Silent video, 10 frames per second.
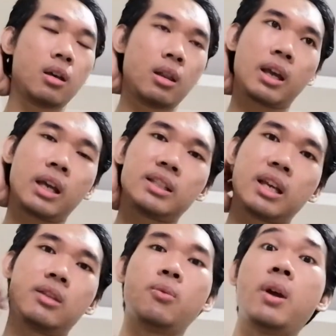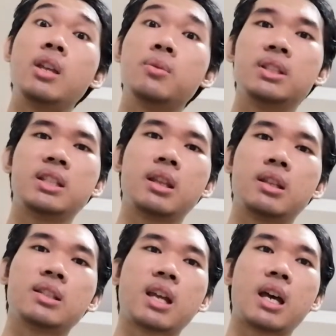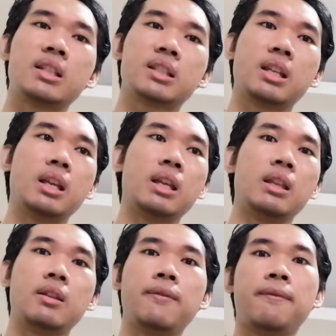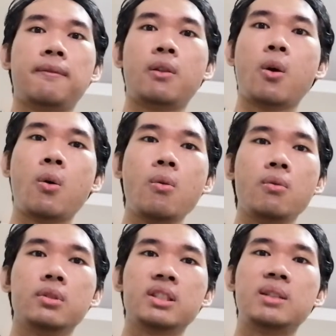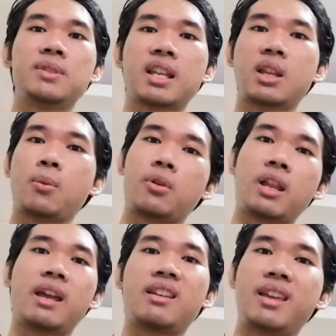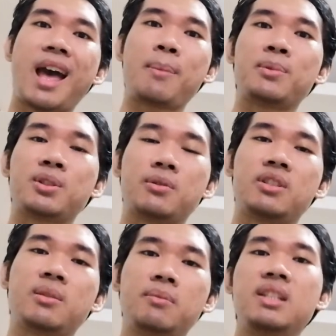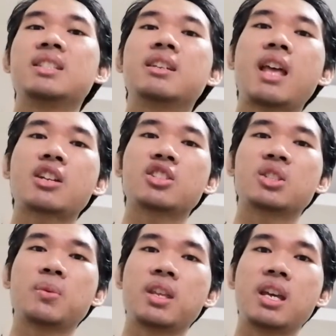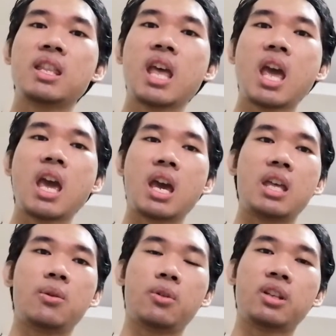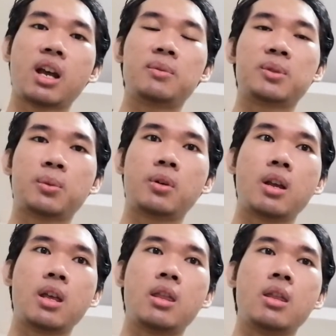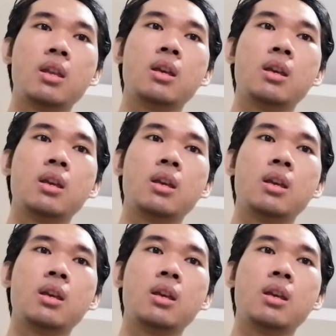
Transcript: like I said, the way it was synthesized, the flow seems like there were like gaps or some disconnections with it. And there were times where in